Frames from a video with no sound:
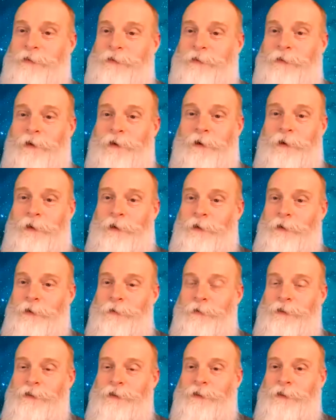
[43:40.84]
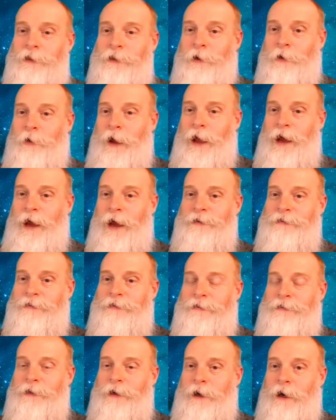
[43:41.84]
are huge.
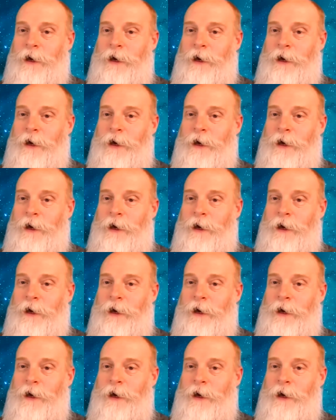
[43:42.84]
As